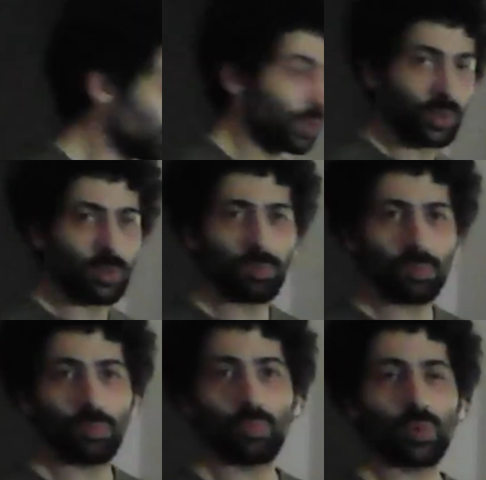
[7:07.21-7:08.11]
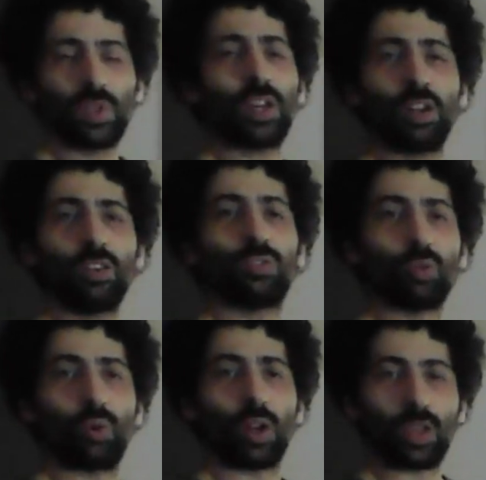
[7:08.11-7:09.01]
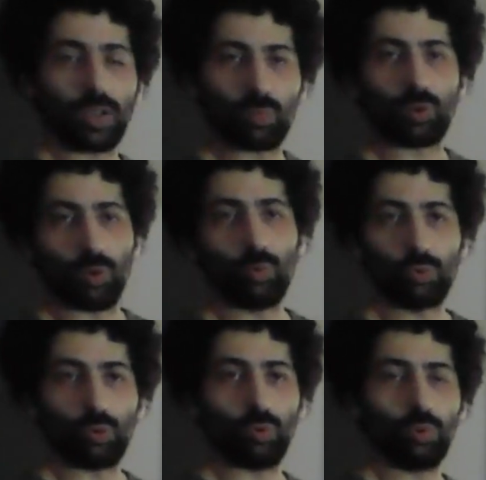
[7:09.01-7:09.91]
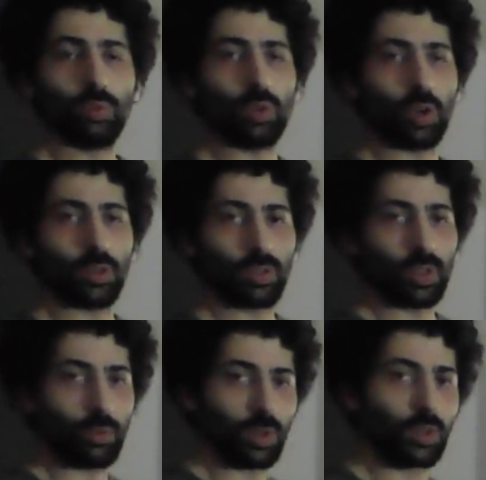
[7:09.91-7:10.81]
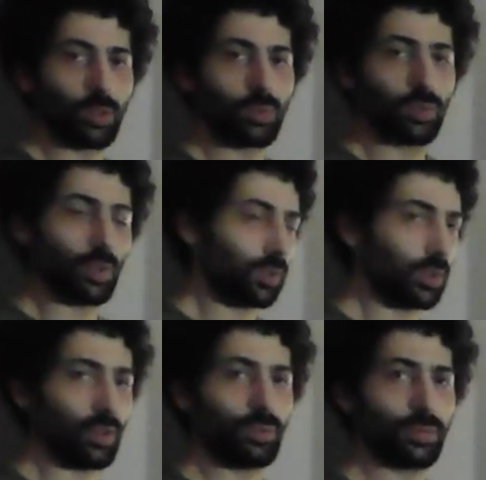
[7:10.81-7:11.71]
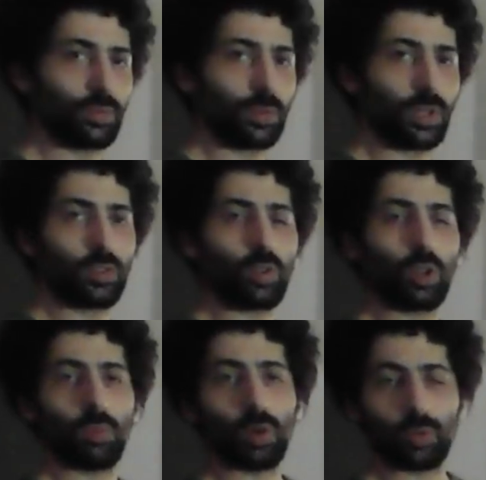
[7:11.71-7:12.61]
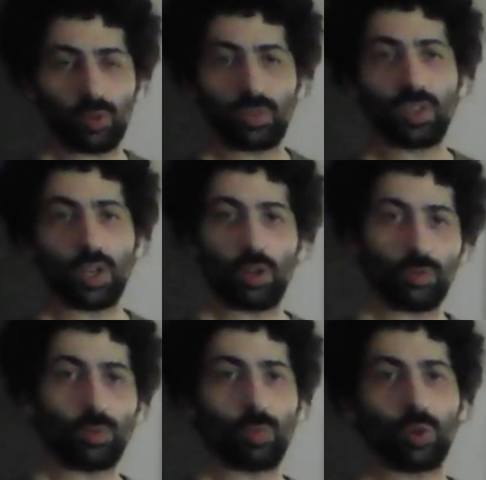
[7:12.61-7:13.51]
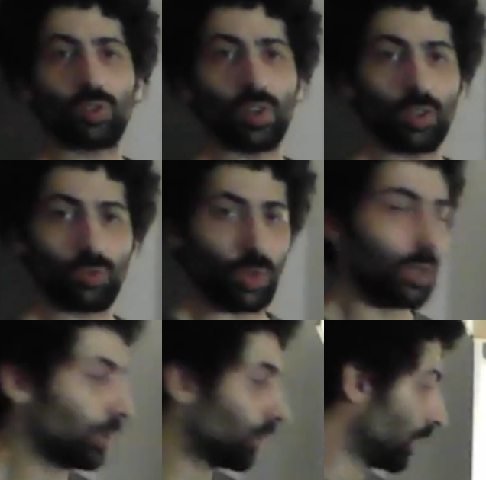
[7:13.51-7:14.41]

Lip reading: But there is no like absolute rule, honestly, when it comes to this stuff. It's all about the style of the person as well.